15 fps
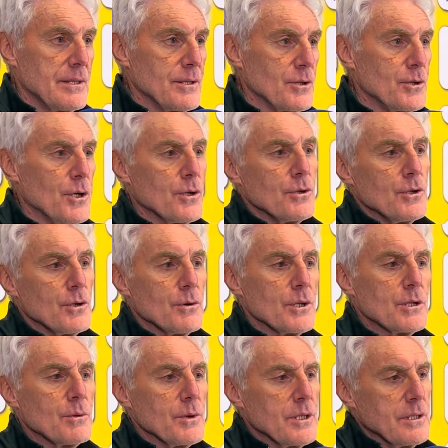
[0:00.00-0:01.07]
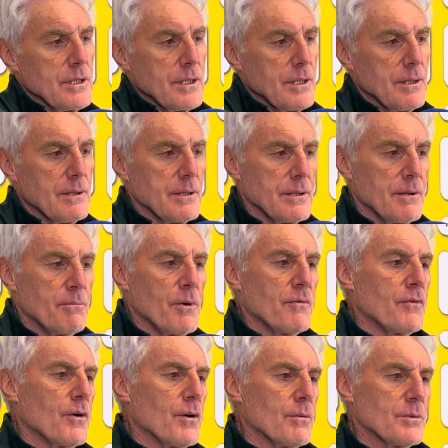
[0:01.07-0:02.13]
You don't do it with a
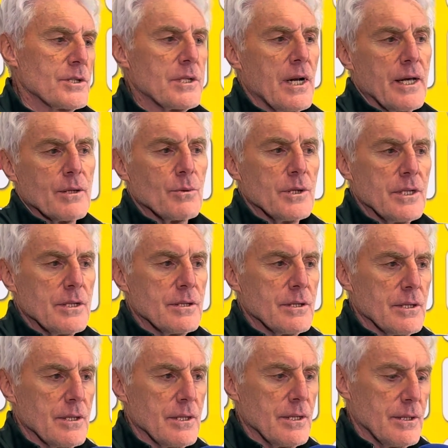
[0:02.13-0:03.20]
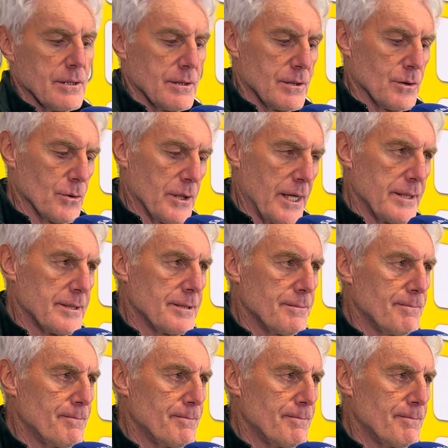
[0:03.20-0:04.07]
performance like we did uh, tonight.